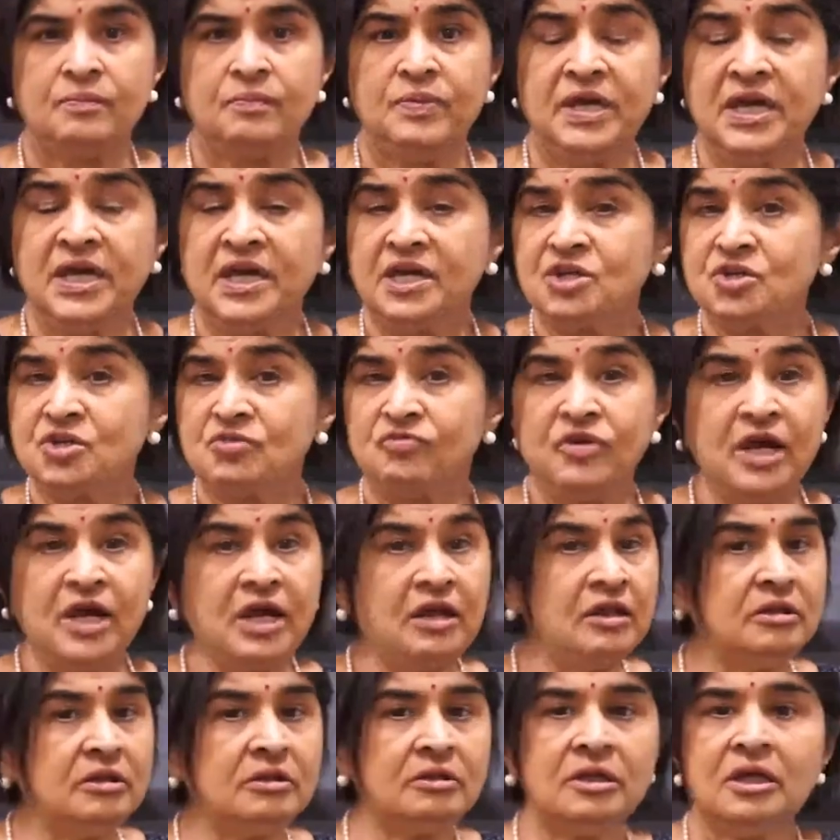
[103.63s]
P H
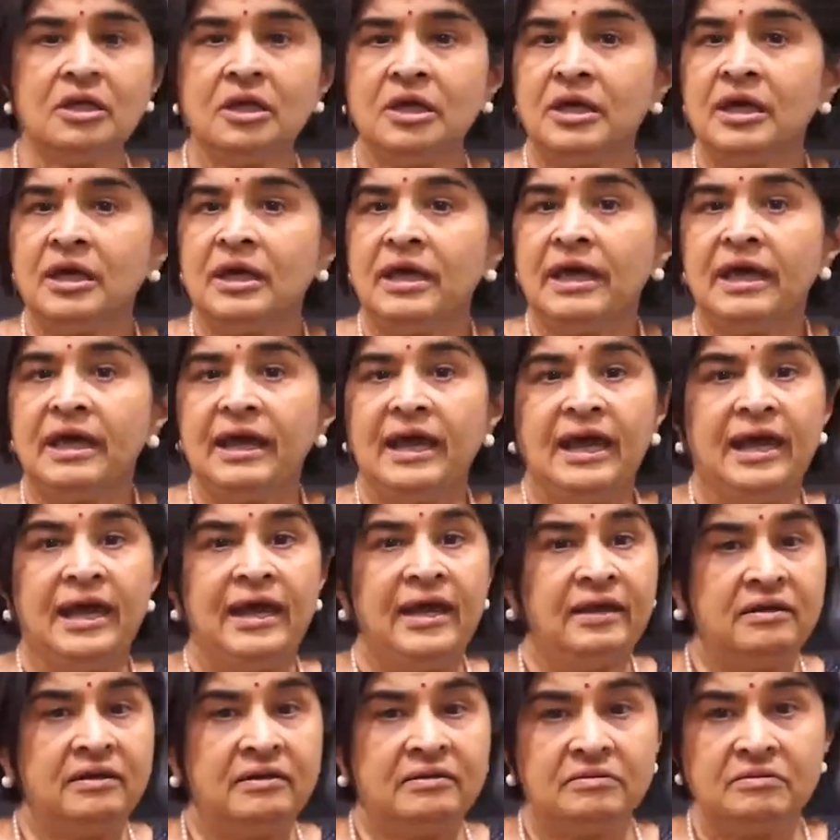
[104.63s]
fell
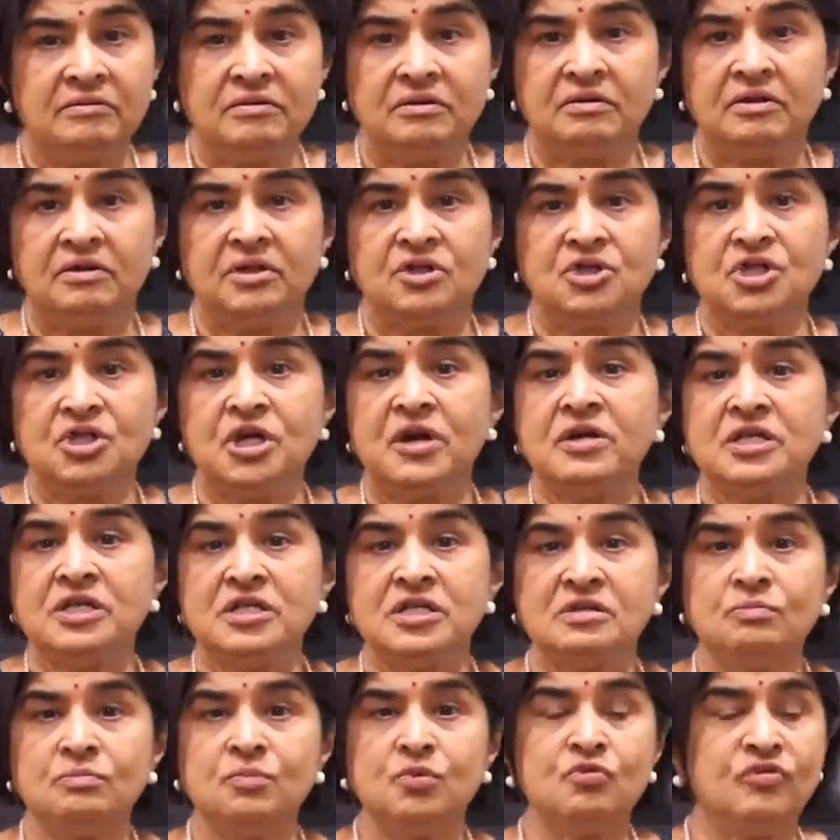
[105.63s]
and the
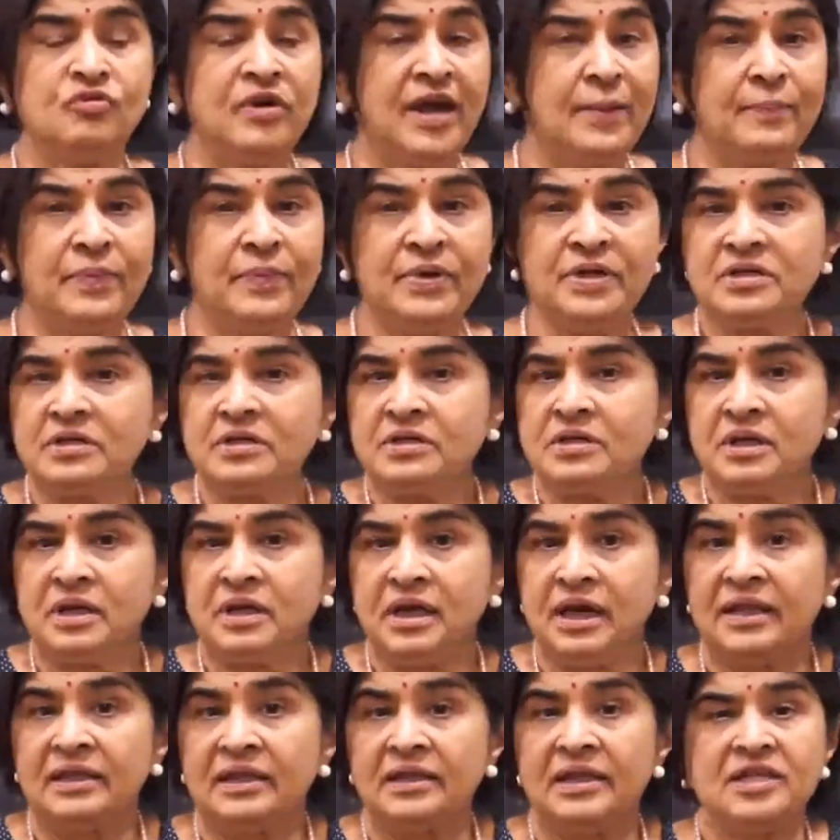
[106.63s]
Sheraton move happened,
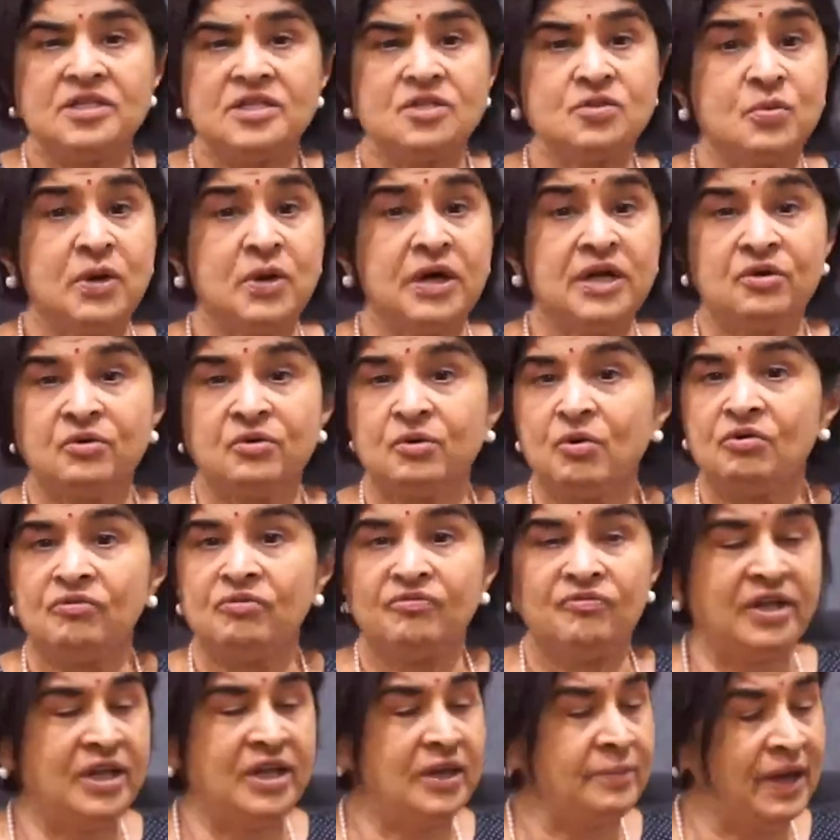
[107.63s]
and that's why you're
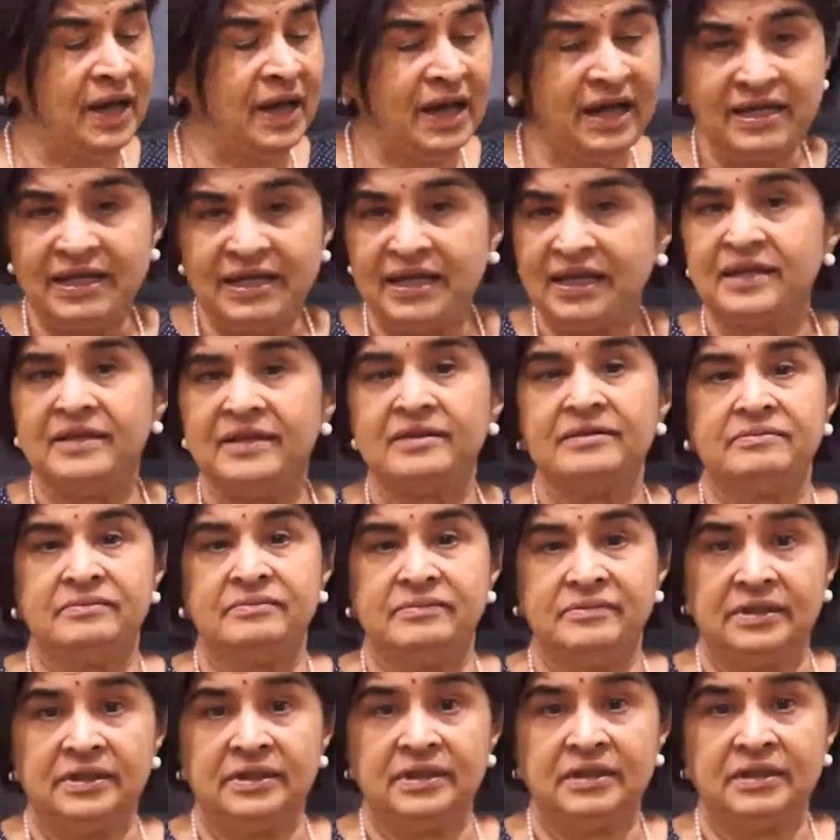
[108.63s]
all fed up. I get it.